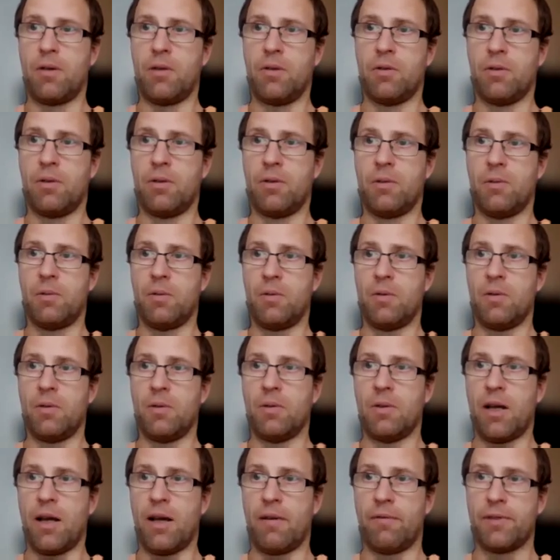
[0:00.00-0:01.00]
you
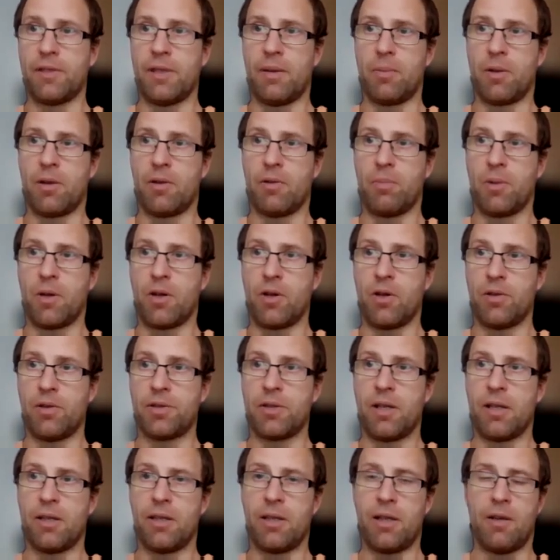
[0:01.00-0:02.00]
have some
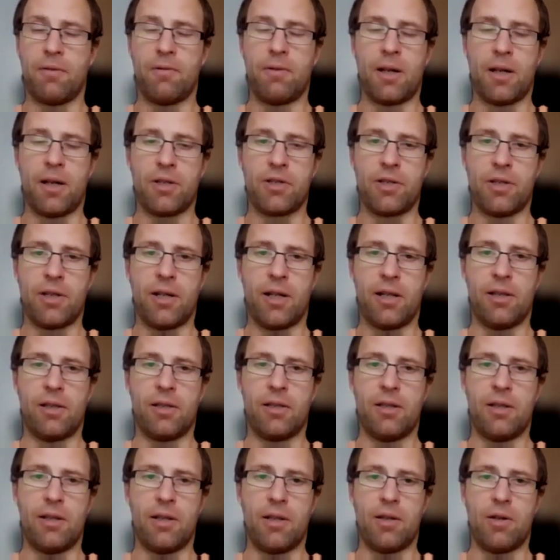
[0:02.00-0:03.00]
cross-cutting
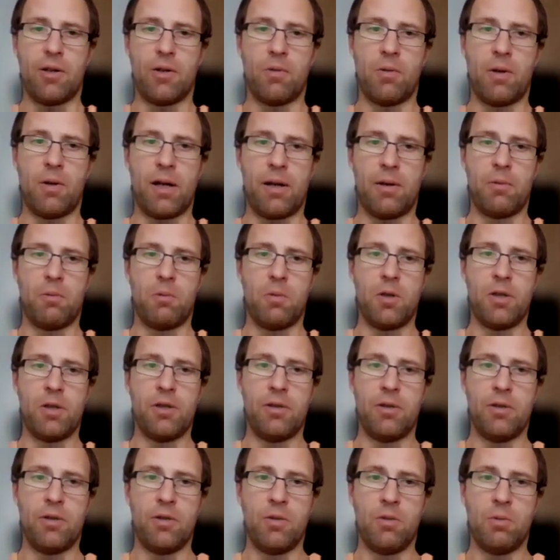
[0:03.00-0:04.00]
functionality, or where
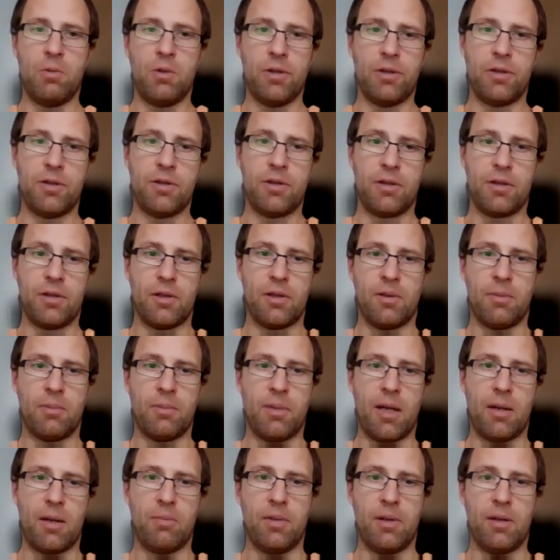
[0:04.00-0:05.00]
would you would
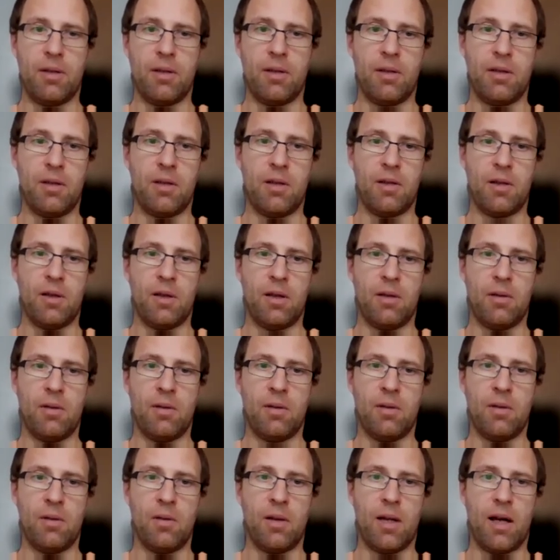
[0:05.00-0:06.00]
maybe
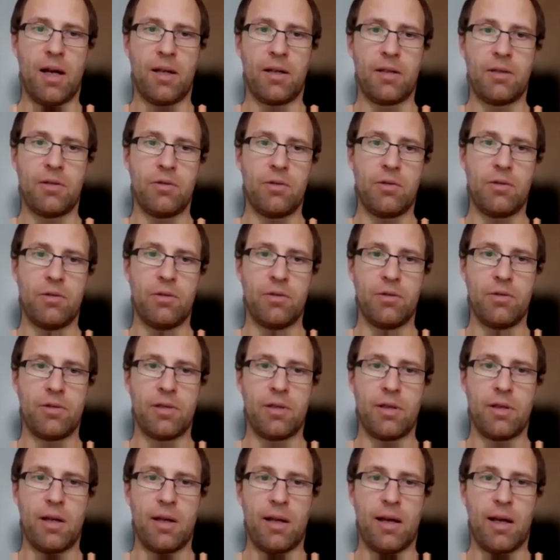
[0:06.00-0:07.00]
like to
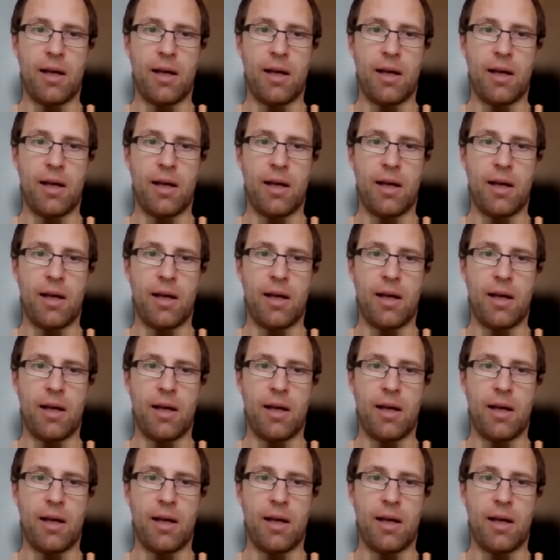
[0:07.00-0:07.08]
use